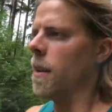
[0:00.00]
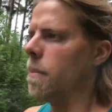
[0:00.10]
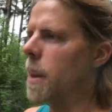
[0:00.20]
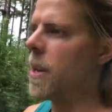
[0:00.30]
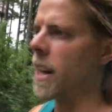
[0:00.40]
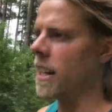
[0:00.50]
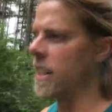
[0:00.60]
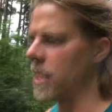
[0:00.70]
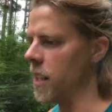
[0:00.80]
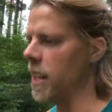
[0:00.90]
I can
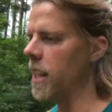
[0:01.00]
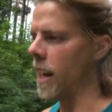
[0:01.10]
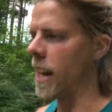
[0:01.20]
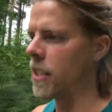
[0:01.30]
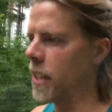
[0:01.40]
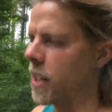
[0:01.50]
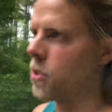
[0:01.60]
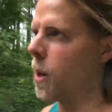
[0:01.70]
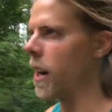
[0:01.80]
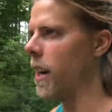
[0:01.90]
take some legal action here
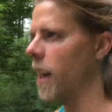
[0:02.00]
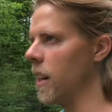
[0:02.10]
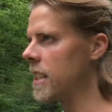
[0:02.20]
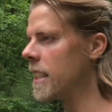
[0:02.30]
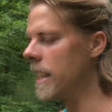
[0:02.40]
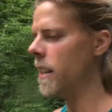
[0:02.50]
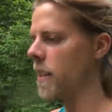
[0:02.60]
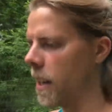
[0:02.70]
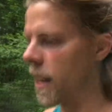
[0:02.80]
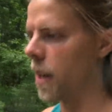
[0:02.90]
as well. I'll see.
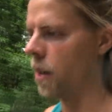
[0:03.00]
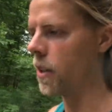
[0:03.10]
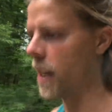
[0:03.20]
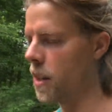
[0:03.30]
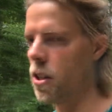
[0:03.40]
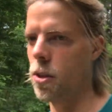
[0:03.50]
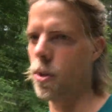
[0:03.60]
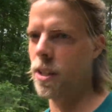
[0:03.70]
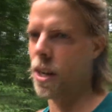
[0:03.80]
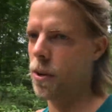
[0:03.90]
I'll look into
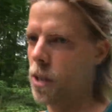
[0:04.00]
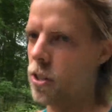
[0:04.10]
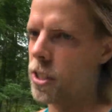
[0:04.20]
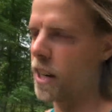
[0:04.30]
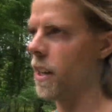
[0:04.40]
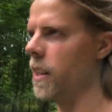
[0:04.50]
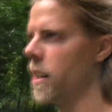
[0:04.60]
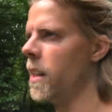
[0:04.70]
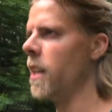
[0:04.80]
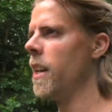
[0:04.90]
it, how it looks here in
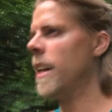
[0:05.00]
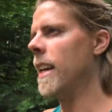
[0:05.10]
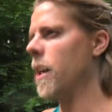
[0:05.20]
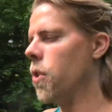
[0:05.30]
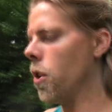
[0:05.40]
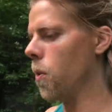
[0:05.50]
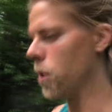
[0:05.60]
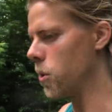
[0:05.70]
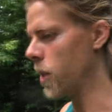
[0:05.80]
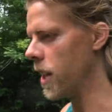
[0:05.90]
good
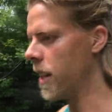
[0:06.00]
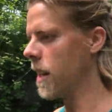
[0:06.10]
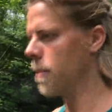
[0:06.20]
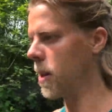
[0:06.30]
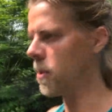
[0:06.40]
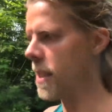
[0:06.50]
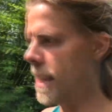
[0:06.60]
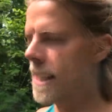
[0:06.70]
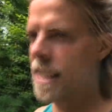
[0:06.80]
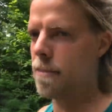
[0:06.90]
old Sweden about
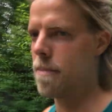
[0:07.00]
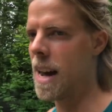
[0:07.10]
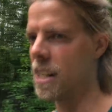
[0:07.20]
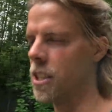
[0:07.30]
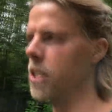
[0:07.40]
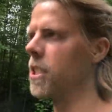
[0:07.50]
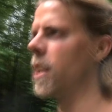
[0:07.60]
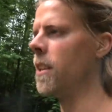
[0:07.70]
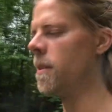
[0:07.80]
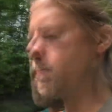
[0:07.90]
these matters.
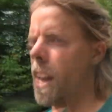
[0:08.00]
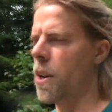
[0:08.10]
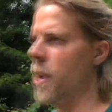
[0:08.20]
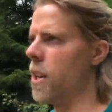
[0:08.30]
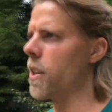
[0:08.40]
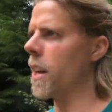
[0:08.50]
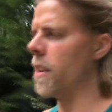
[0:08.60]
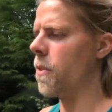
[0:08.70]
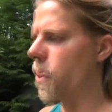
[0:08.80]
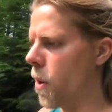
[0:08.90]
Anyway, you
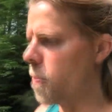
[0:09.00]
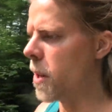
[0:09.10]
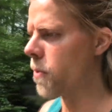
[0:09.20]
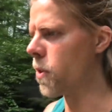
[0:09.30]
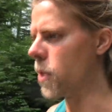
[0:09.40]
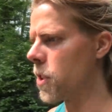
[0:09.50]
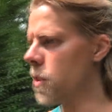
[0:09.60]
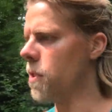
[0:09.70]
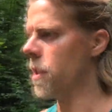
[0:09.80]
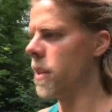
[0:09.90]
can follow me, of course,
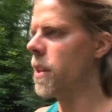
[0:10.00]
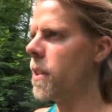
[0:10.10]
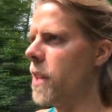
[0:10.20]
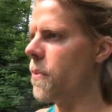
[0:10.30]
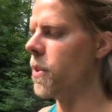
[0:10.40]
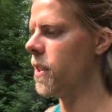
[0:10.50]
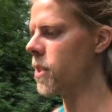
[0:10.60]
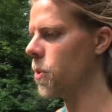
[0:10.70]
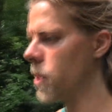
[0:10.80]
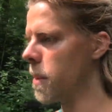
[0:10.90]
on different
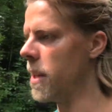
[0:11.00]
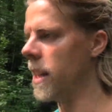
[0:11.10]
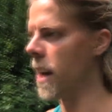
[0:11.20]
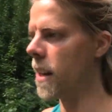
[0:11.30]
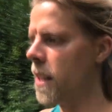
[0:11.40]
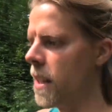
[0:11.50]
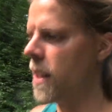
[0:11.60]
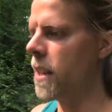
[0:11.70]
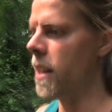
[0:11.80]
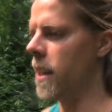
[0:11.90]
social media
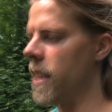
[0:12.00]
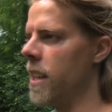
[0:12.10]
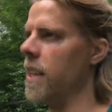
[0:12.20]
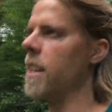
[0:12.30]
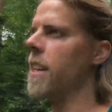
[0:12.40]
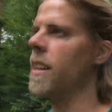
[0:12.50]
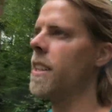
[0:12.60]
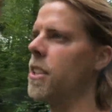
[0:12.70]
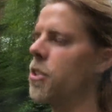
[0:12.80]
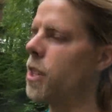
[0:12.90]
in the
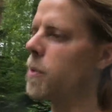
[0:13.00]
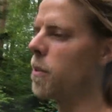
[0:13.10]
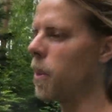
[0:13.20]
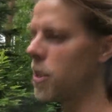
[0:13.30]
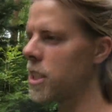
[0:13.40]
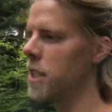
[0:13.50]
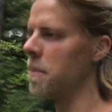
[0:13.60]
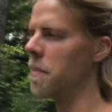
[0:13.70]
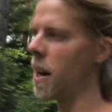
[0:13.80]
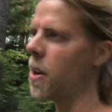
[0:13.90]
description box
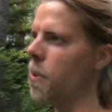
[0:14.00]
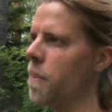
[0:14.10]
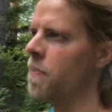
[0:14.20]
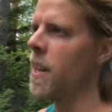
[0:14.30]
below.